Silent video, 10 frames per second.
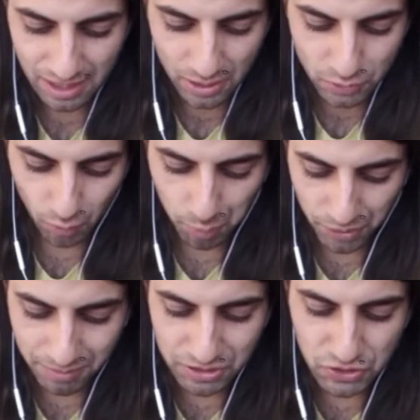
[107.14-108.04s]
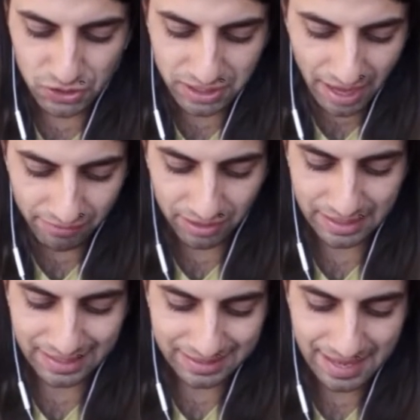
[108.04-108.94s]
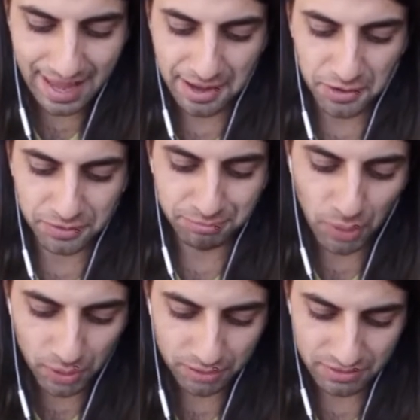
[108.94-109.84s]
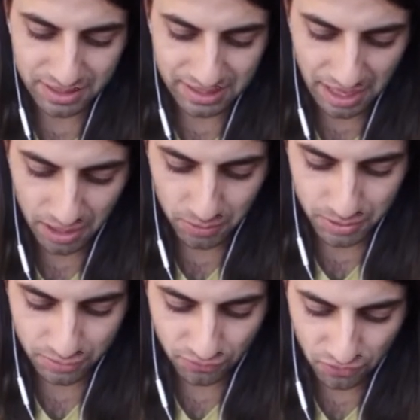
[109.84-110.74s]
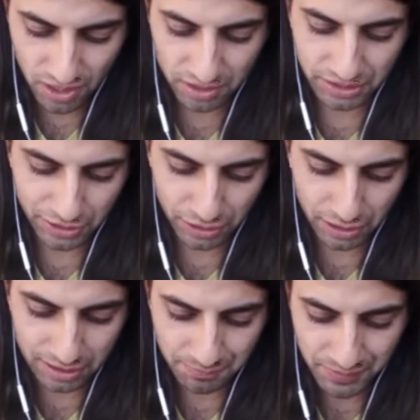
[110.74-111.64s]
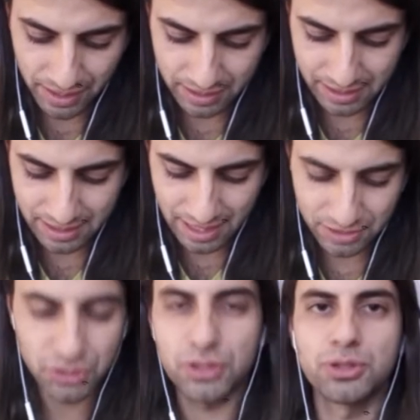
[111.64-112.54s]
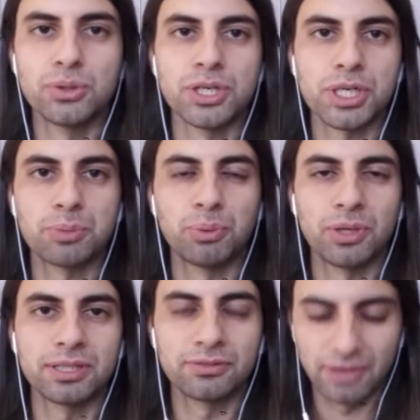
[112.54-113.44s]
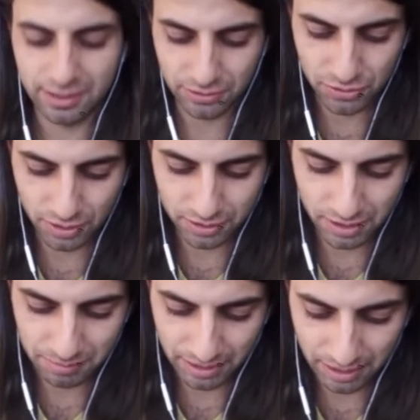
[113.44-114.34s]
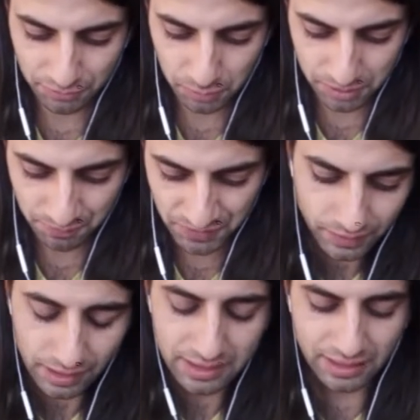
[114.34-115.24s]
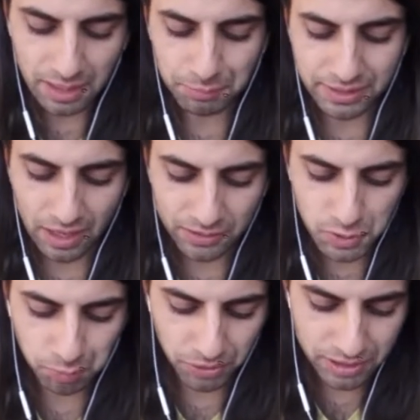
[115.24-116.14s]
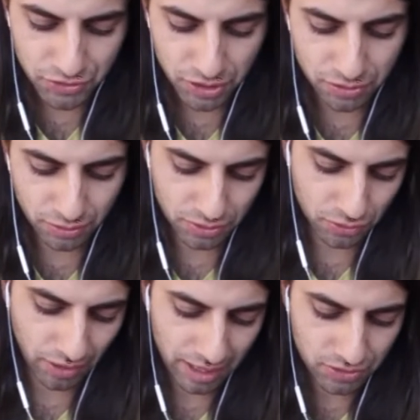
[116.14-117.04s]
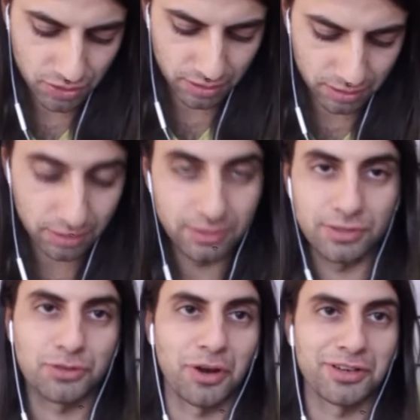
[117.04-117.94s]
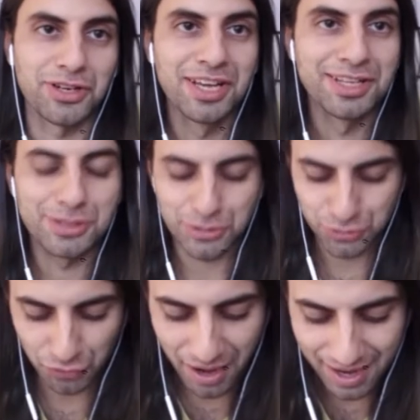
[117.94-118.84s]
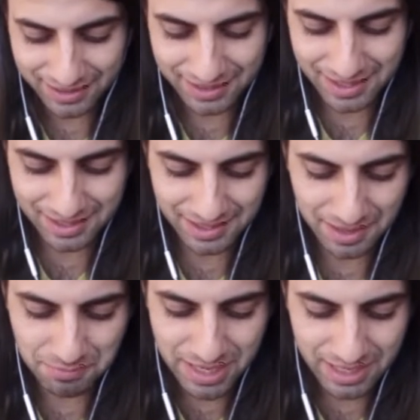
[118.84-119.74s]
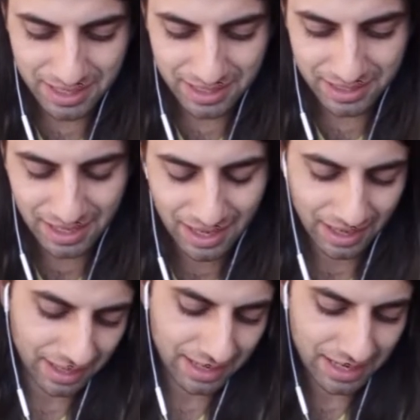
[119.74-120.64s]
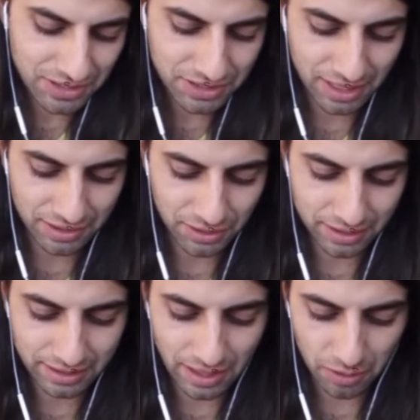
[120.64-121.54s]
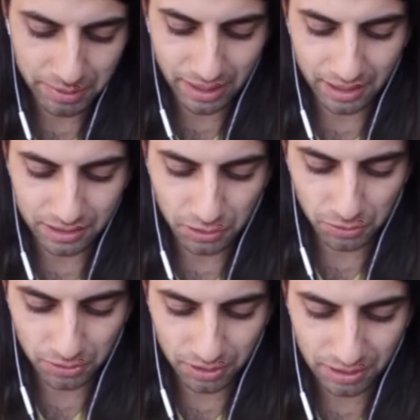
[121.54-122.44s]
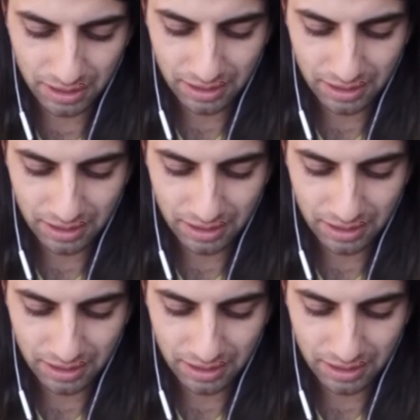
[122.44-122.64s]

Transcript: So we're pretty much leveling down both of his towers fairly good. And he has just two hundred point advantage on uh, my left one. Then I put down this Prince just to distract, distract, distract this uh, minion, and I just I thought that that would be kind of cool.